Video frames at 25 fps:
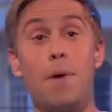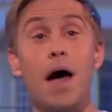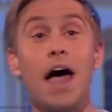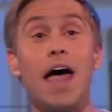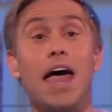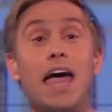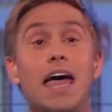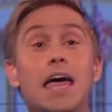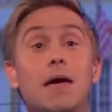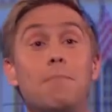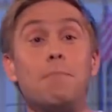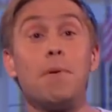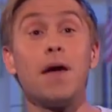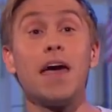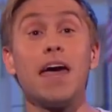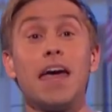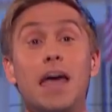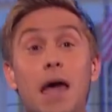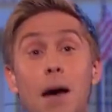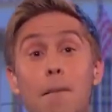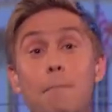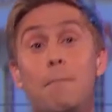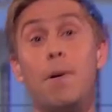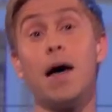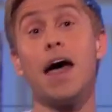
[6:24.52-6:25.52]
I mean?
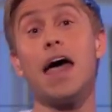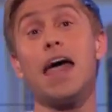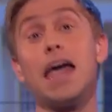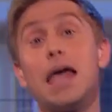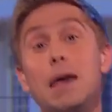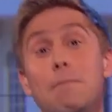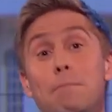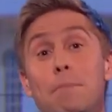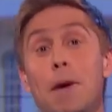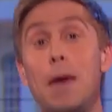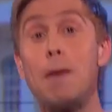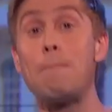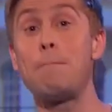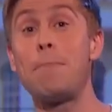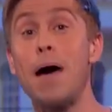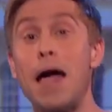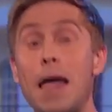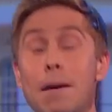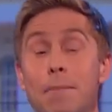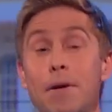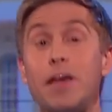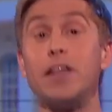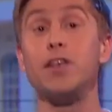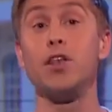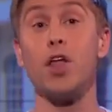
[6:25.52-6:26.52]
baby, baby,
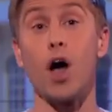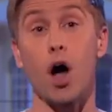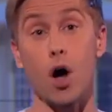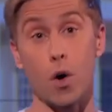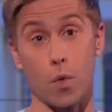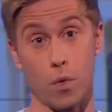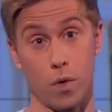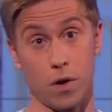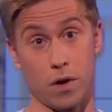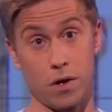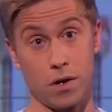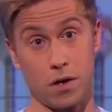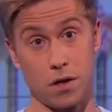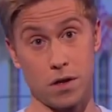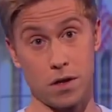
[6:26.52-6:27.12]
baby. No.